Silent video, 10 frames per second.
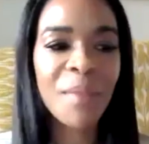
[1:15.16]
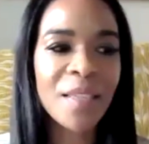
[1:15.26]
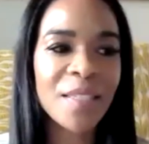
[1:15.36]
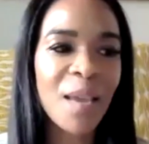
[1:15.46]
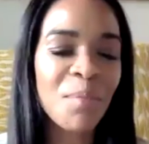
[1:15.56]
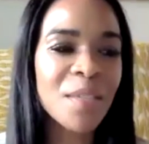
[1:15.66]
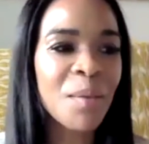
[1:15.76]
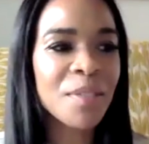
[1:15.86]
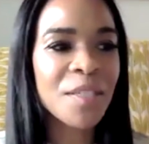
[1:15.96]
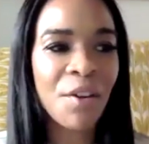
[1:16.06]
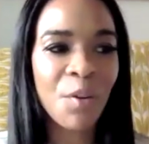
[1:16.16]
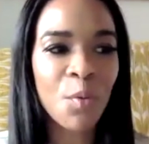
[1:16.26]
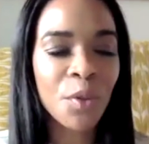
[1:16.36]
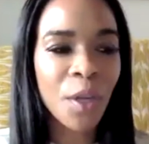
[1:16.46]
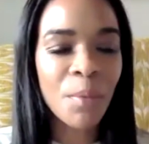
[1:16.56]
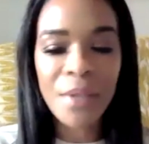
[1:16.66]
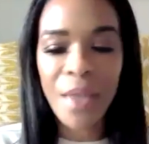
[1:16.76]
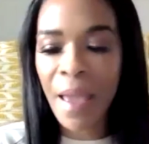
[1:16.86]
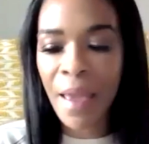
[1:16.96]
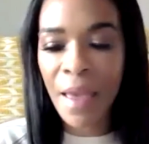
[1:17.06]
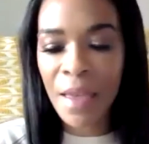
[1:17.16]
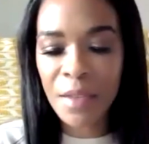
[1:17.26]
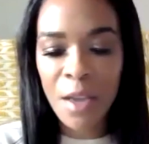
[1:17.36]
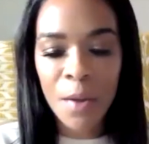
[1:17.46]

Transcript: last name. His name is Derek Williams, and